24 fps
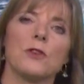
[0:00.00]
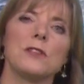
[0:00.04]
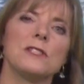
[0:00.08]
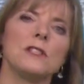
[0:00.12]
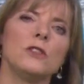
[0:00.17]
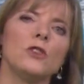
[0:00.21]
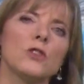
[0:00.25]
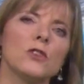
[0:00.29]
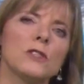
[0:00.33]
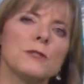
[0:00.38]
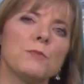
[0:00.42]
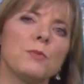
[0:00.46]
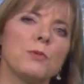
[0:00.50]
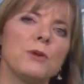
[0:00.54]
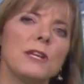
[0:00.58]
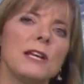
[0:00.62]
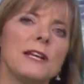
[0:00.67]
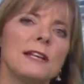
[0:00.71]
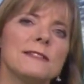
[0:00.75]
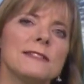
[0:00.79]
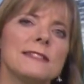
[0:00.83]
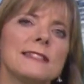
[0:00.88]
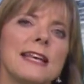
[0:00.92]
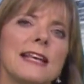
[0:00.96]
It looks
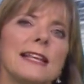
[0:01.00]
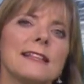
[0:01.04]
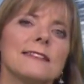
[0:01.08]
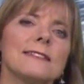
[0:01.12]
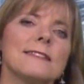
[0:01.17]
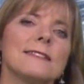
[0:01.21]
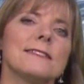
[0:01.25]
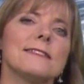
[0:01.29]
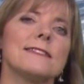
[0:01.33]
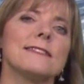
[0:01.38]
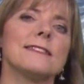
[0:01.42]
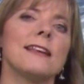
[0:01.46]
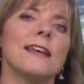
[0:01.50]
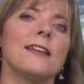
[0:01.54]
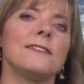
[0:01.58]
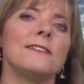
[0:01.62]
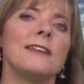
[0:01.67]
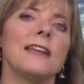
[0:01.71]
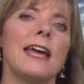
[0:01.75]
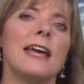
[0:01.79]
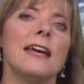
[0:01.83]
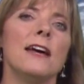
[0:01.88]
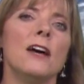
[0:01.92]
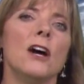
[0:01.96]
pretty unsettled on
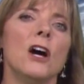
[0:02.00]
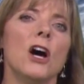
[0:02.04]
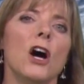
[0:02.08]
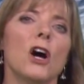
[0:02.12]
Sunday